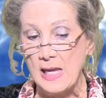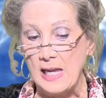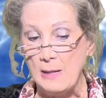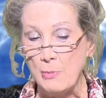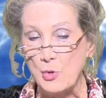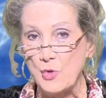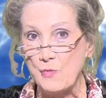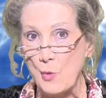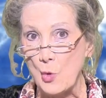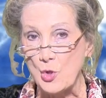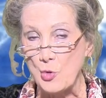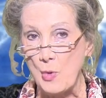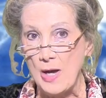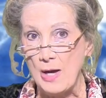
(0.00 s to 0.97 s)
Hebrews
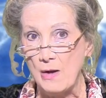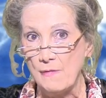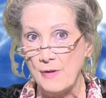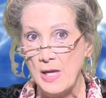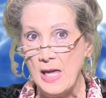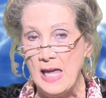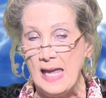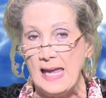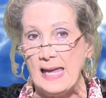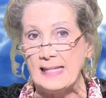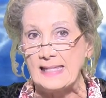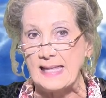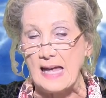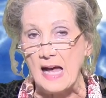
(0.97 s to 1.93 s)
4:12.
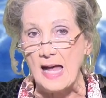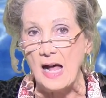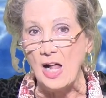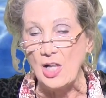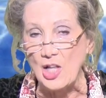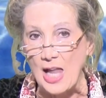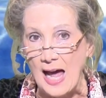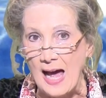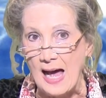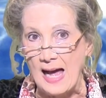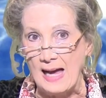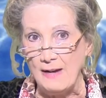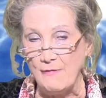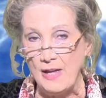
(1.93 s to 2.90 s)
It's
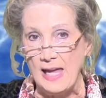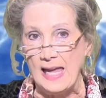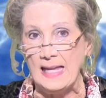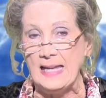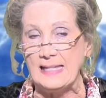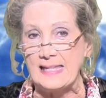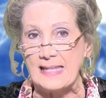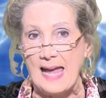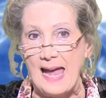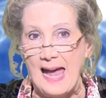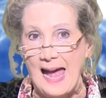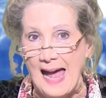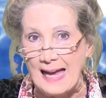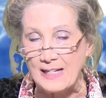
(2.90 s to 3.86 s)
alive and it's
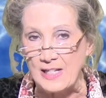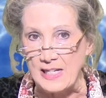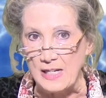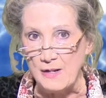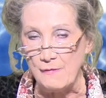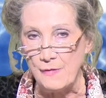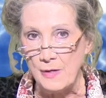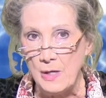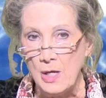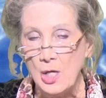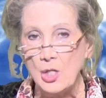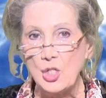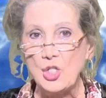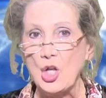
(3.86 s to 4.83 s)
active.
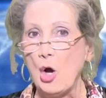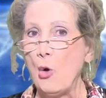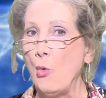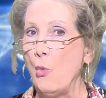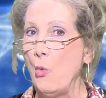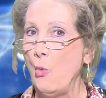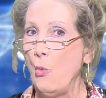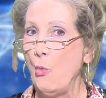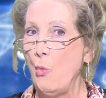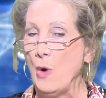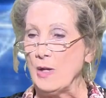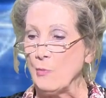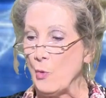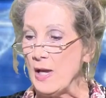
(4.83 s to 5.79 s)
So
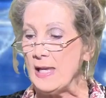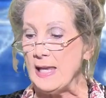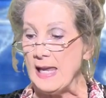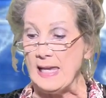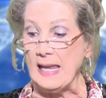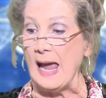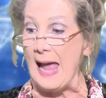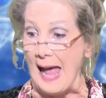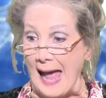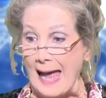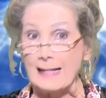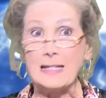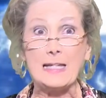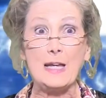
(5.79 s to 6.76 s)
when we need
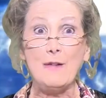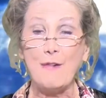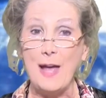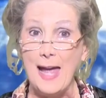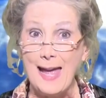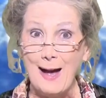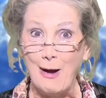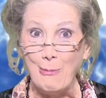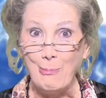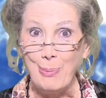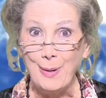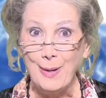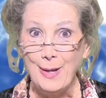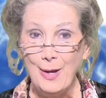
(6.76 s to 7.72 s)
active
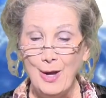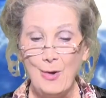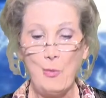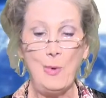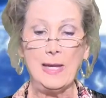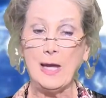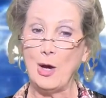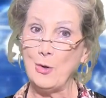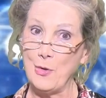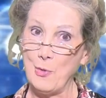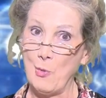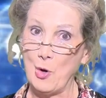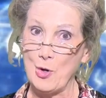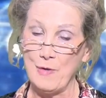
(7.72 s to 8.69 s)
help, we go to
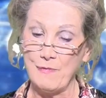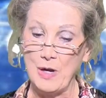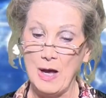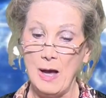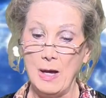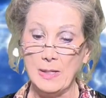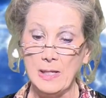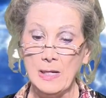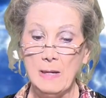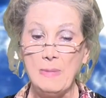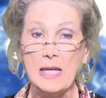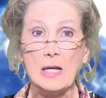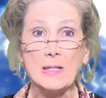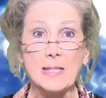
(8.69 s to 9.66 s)
the Word of God
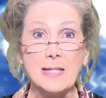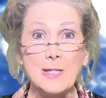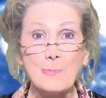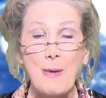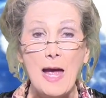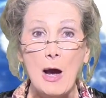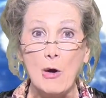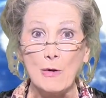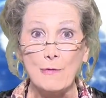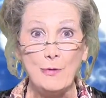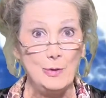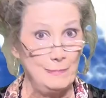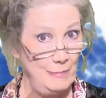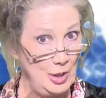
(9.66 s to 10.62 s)
because it's
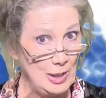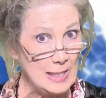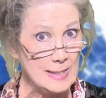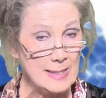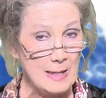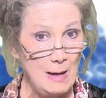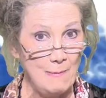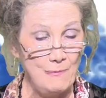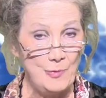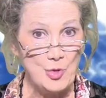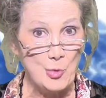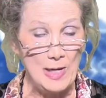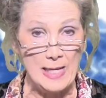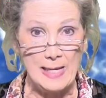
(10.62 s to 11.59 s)
powerful. Look at Psalm
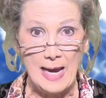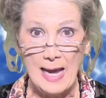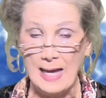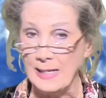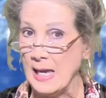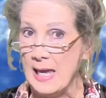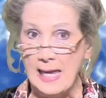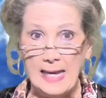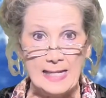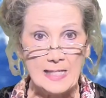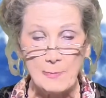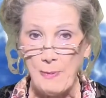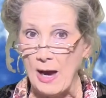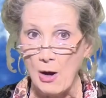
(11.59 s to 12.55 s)
29.
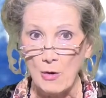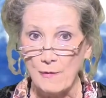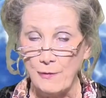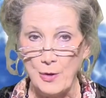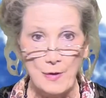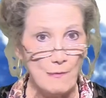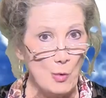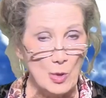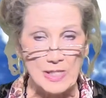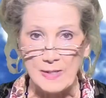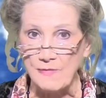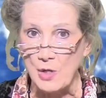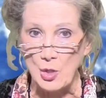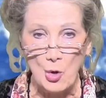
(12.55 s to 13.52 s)
It's powerful. The
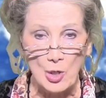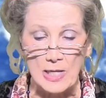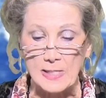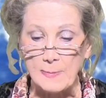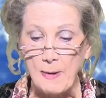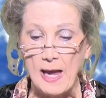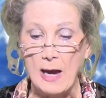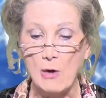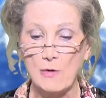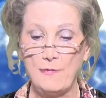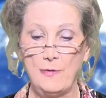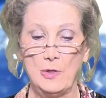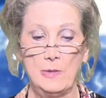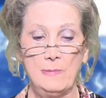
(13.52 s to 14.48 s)
voice of the Lord is
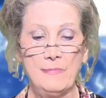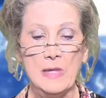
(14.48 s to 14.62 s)
powerful.